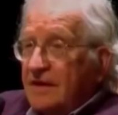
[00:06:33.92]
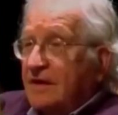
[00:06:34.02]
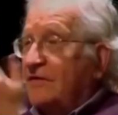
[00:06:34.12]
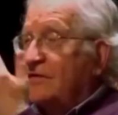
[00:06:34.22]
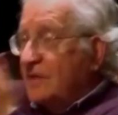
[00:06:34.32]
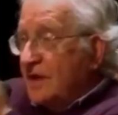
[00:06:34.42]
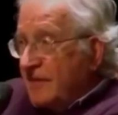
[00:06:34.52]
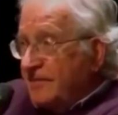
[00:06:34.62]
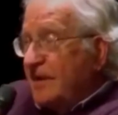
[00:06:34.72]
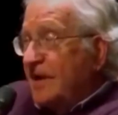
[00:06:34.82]
If you
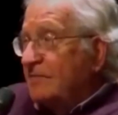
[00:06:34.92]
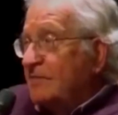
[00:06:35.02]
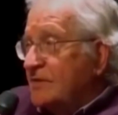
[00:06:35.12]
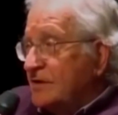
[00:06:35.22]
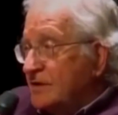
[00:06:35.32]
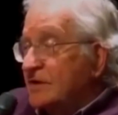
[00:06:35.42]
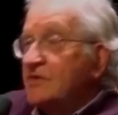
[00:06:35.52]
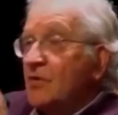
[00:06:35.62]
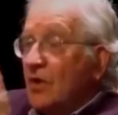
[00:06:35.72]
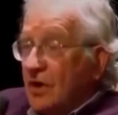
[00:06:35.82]
adopt that
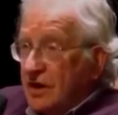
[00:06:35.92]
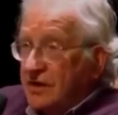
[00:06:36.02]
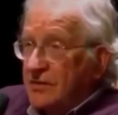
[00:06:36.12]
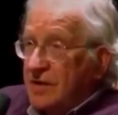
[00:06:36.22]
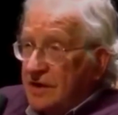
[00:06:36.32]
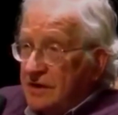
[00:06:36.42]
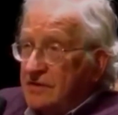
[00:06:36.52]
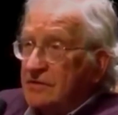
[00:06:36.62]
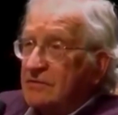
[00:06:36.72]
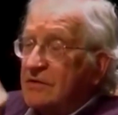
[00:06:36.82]
position, you are
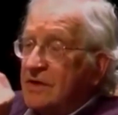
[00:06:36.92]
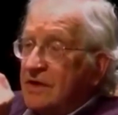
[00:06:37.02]
committed to